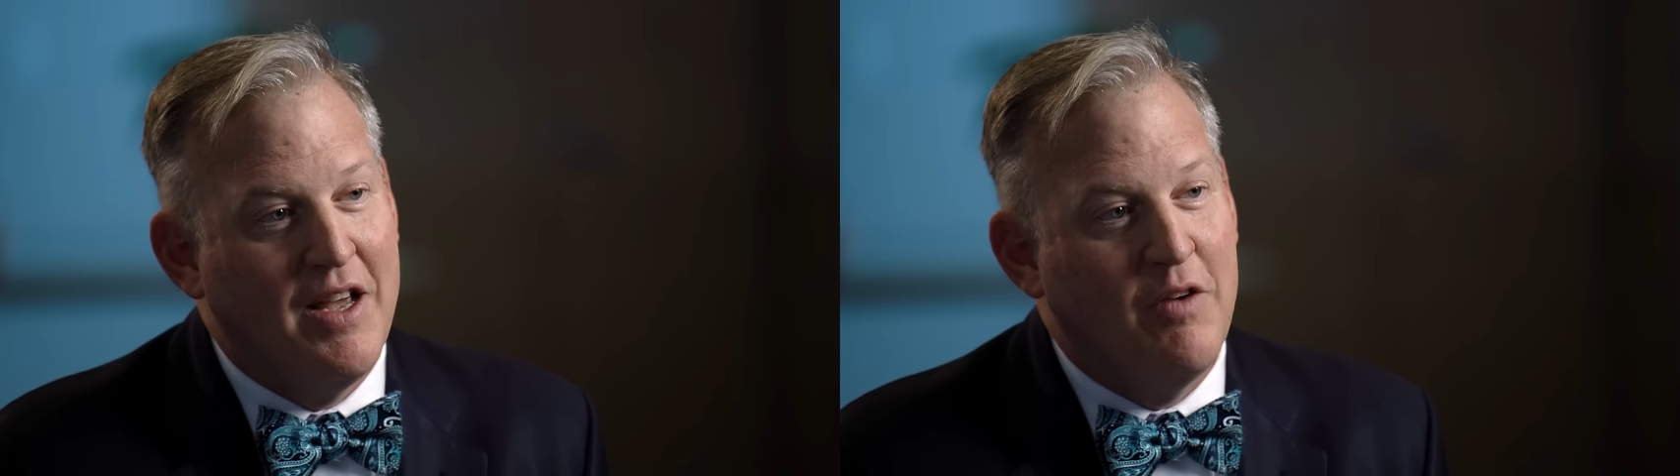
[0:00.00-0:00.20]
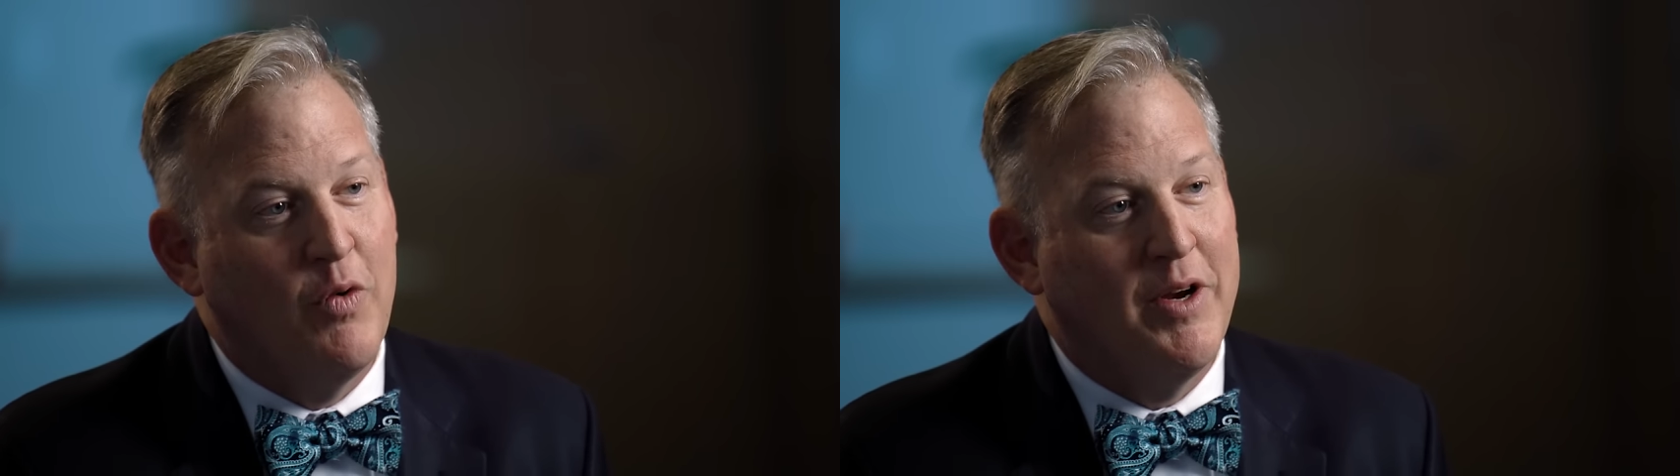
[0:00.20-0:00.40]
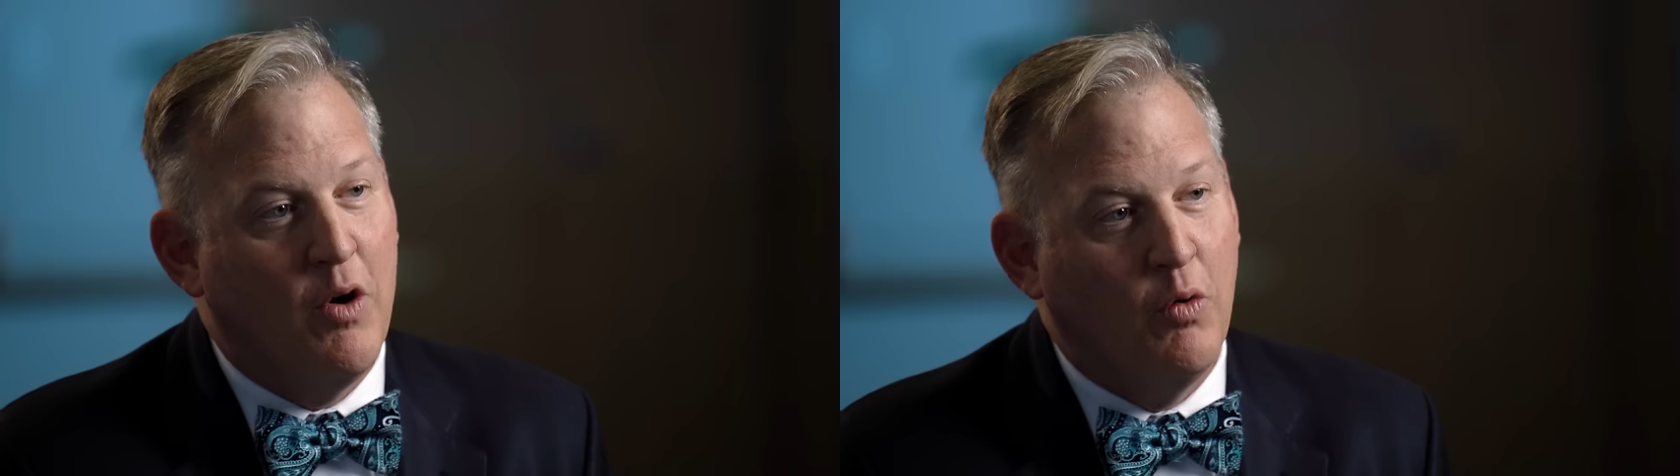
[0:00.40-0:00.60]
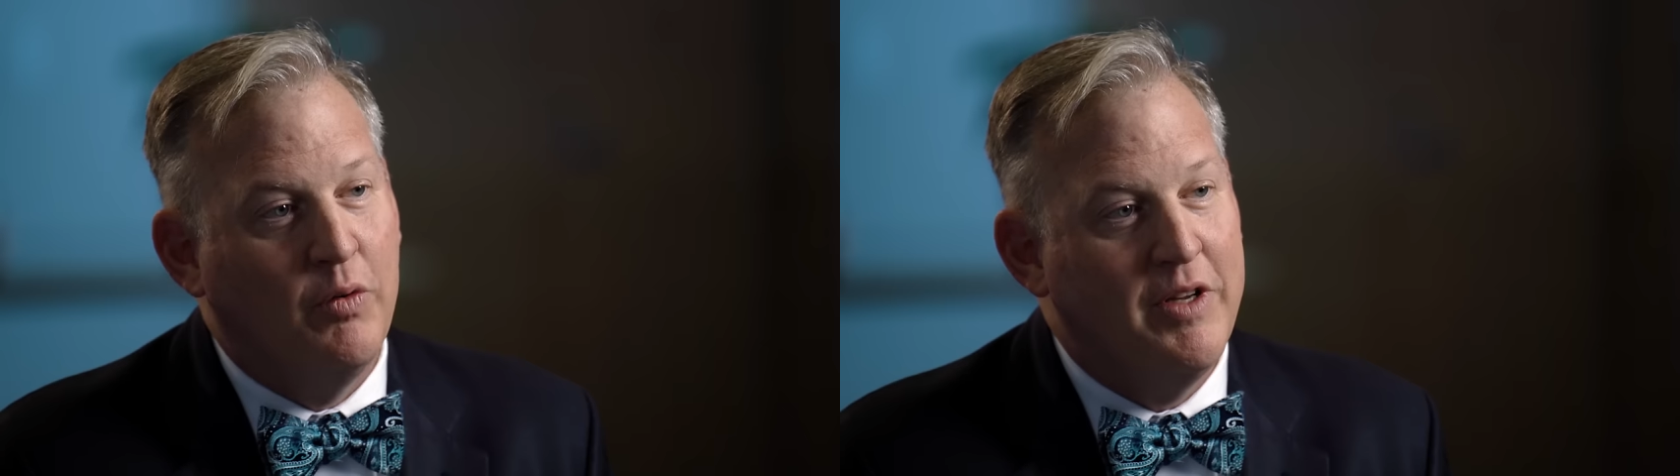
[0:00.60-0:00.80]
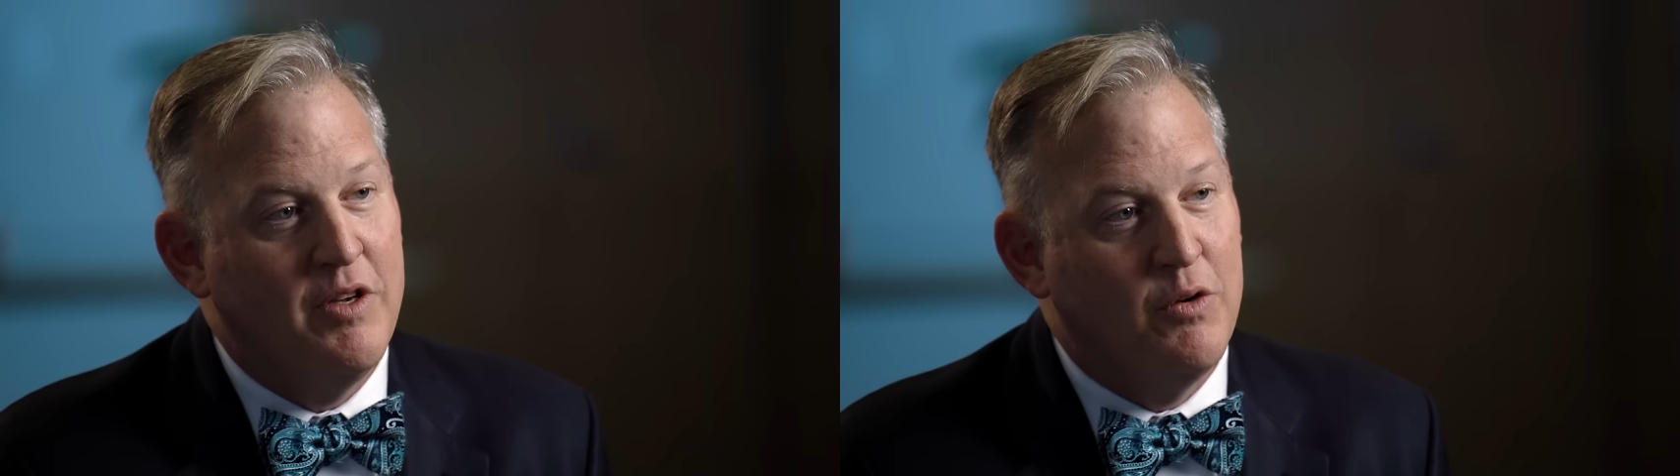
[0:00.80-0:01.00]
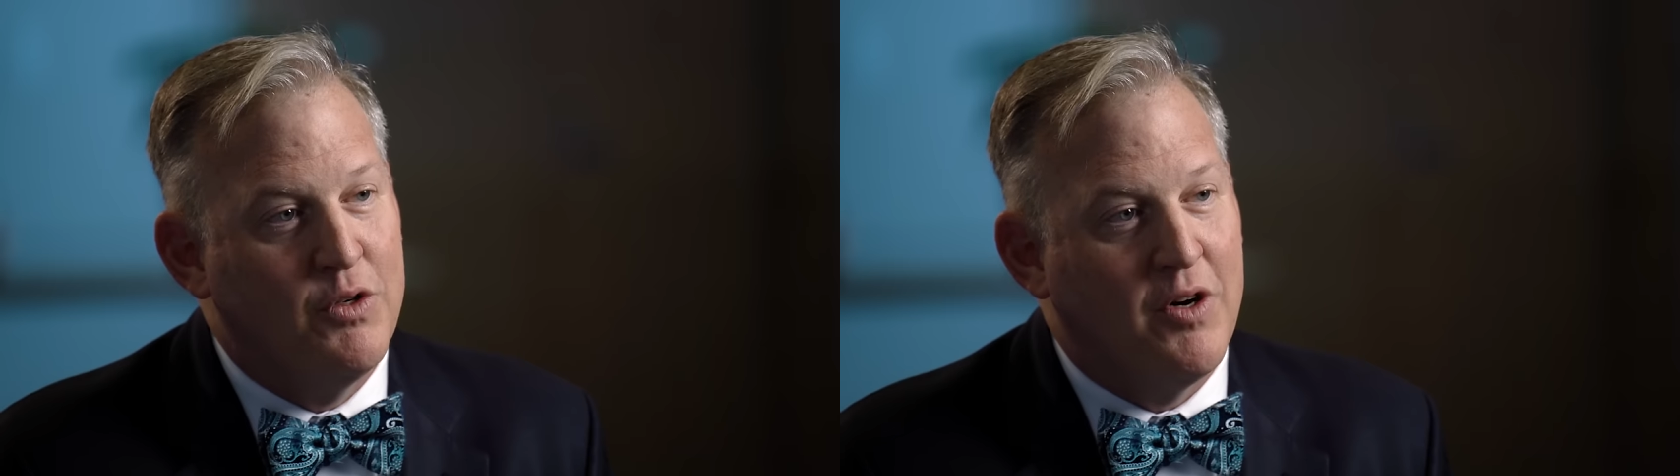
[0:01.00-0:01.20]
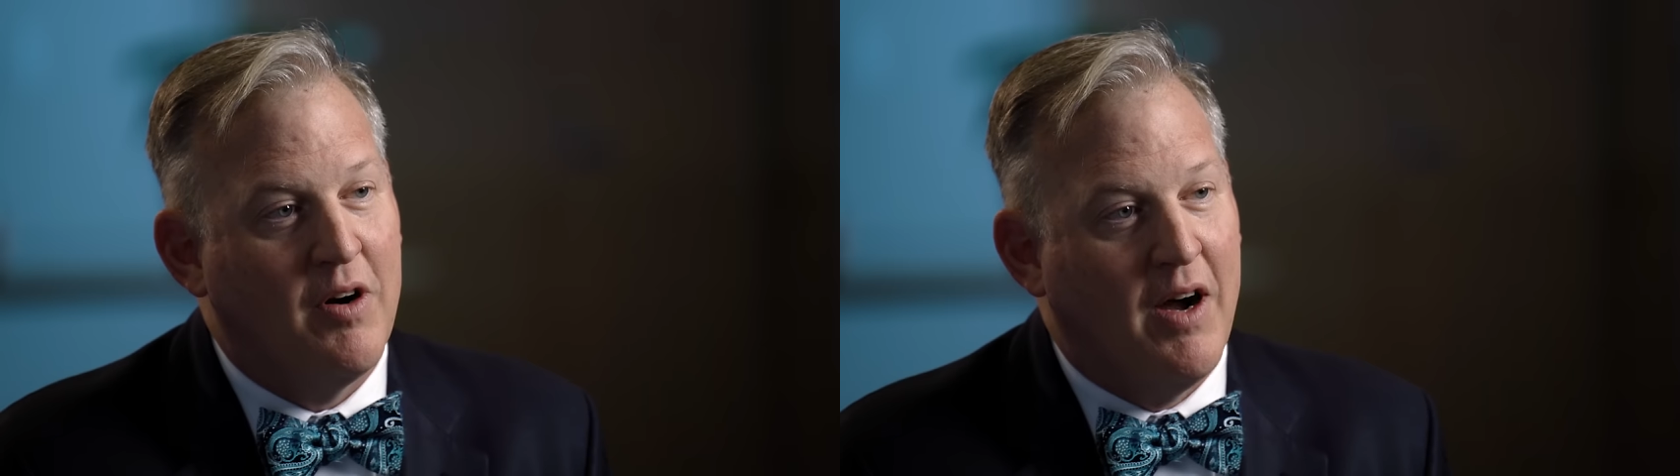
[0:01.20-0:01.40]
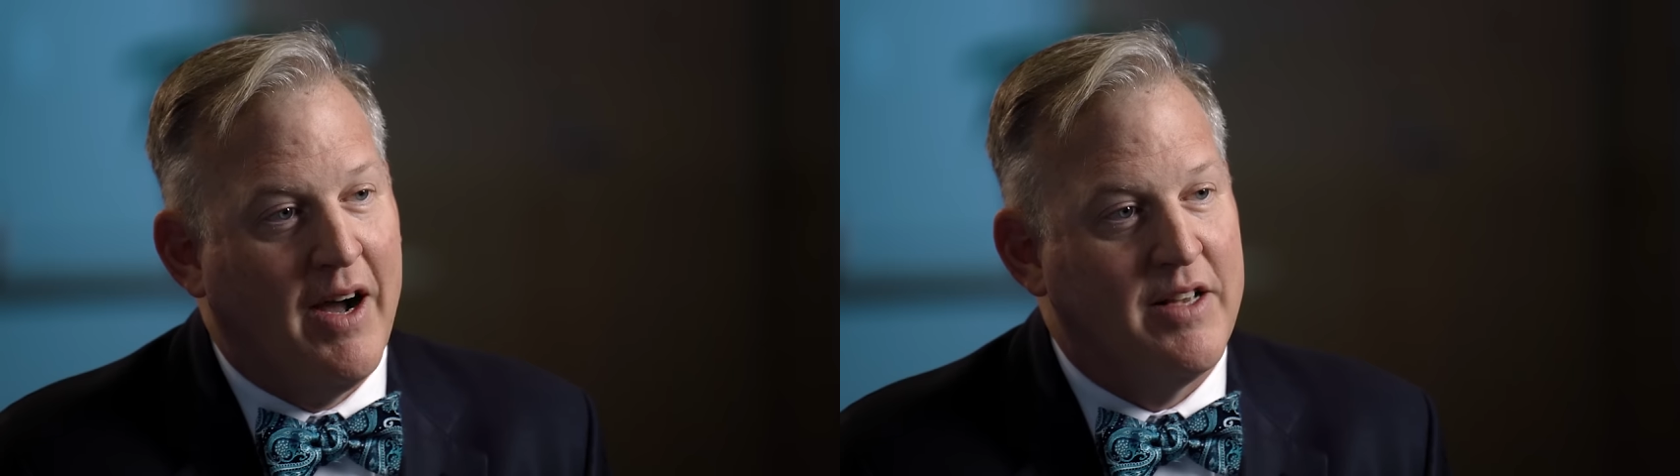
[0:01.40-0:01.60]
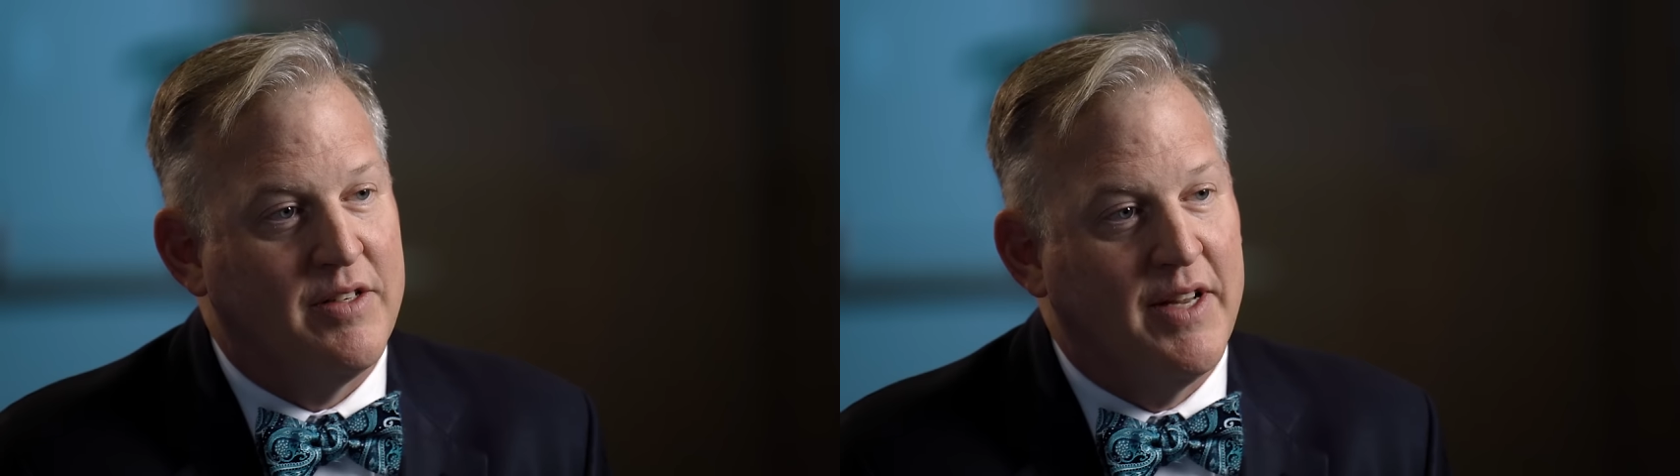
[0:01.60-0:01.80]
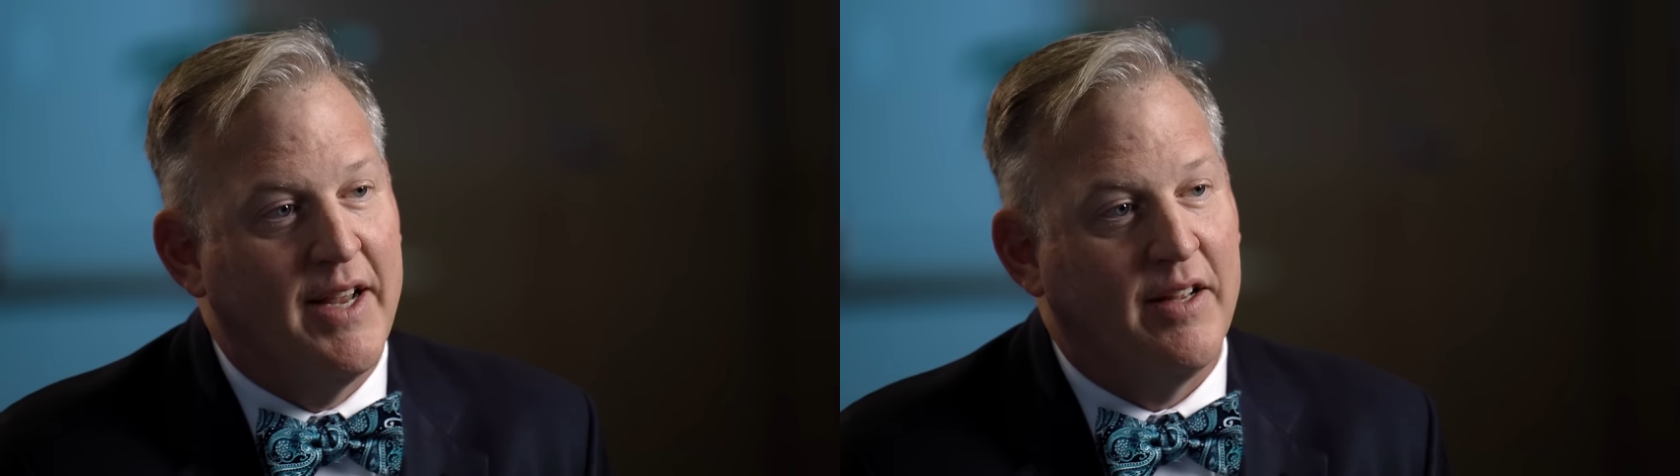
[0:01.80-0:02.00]
if we'd only used our
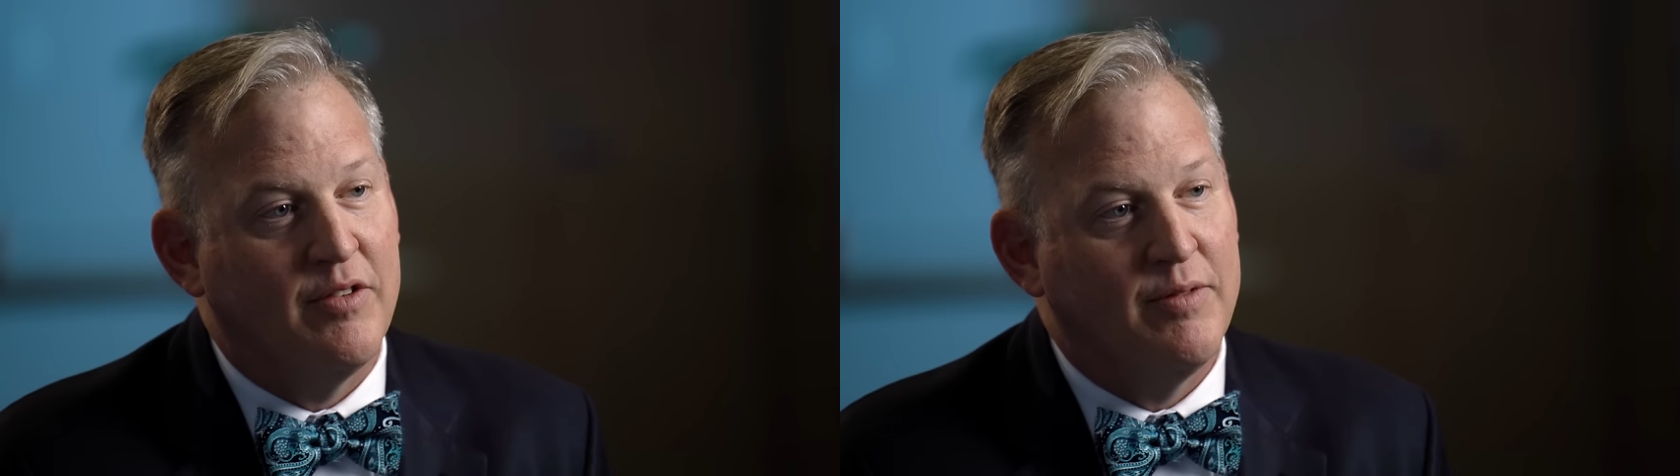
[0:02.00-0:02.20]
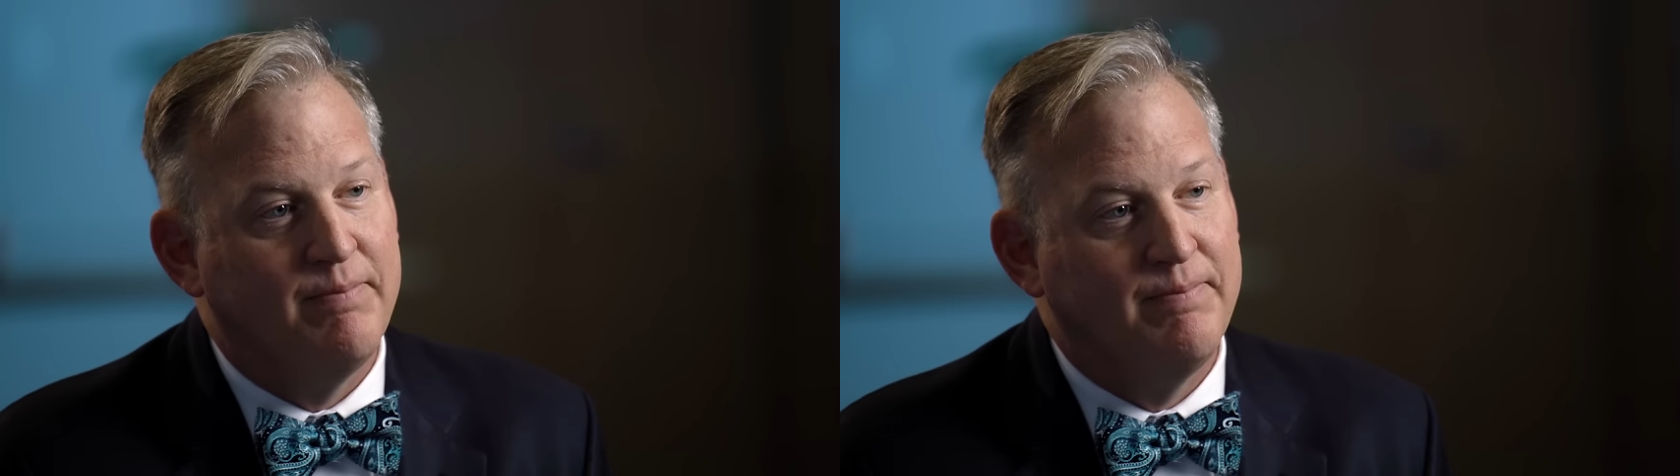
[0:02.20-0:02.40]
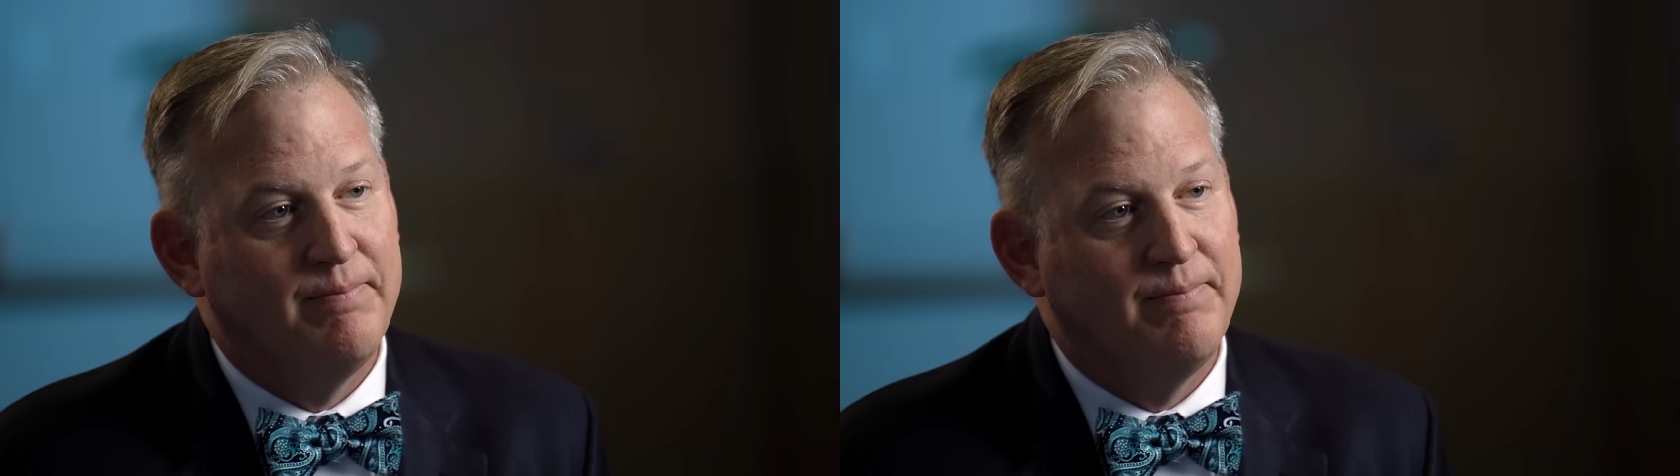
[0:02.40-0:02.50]
eyes and hands.